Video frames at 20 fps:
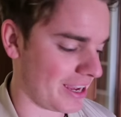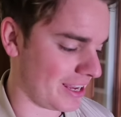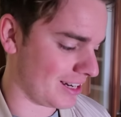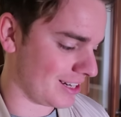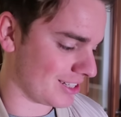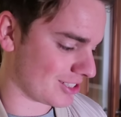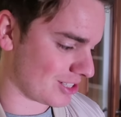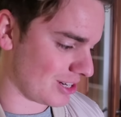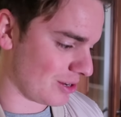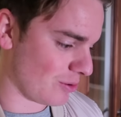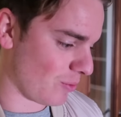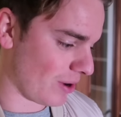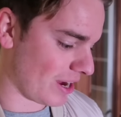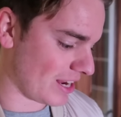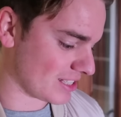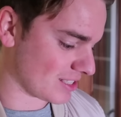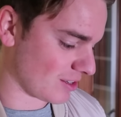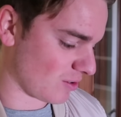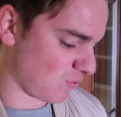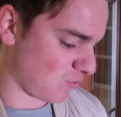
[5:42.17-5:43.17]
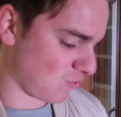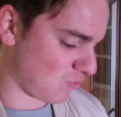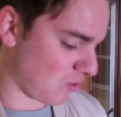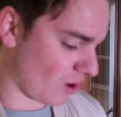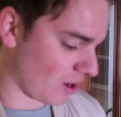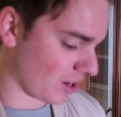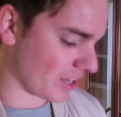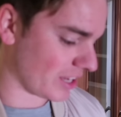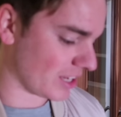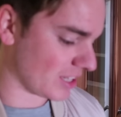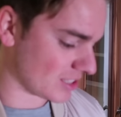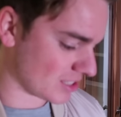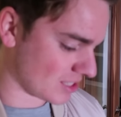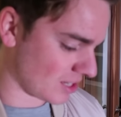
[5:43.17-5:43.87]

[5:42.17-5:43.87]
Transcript: It literally weighs a fucking